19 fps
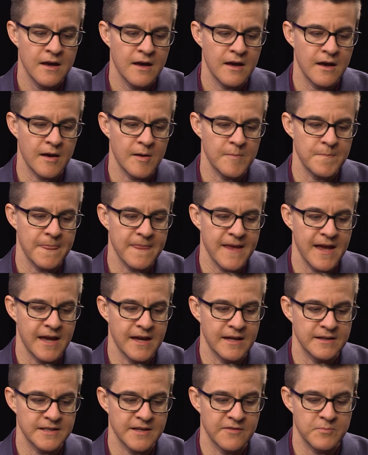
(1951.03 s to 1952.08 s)

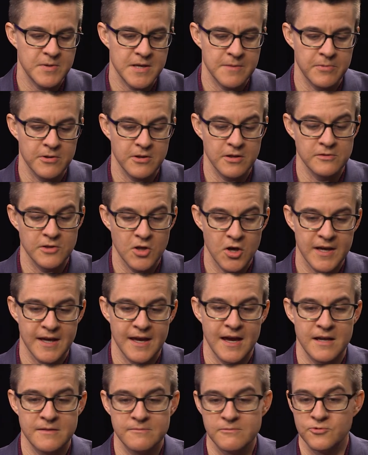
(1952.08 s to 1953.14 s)
and give people a look
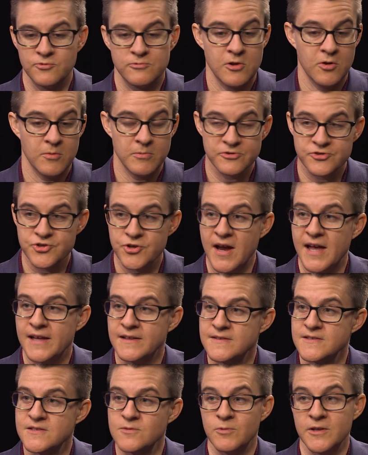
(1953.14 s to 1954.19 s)
at global
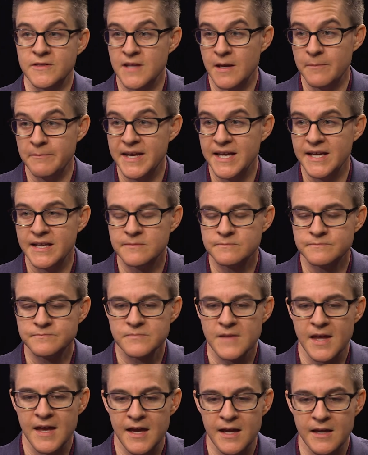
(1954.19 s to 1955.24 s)
trends, what they mean,
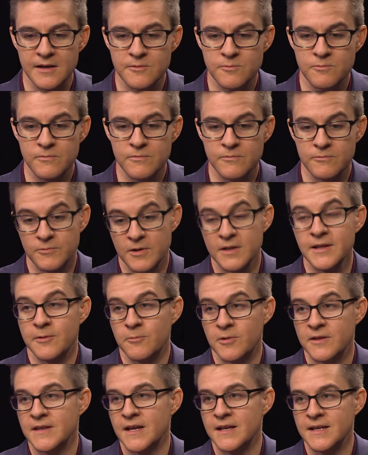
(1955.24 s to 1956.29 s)
and really
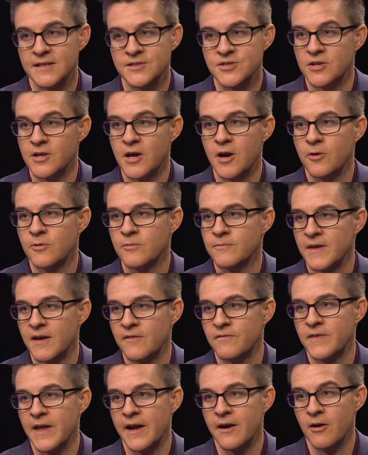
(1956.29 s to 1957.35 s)
what they need to know
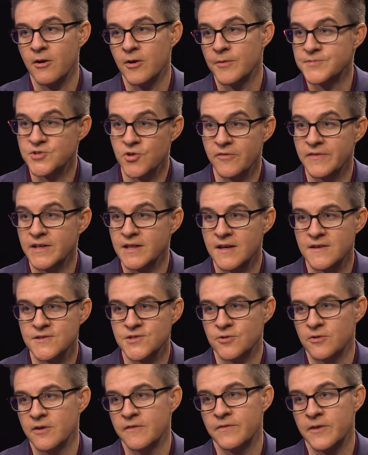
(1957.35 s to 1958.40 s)
if they are observing this
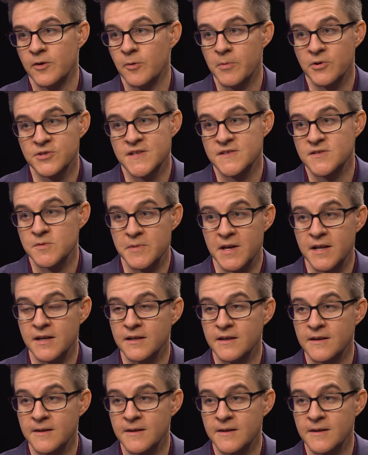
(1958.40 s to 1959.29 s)
or if they're participating in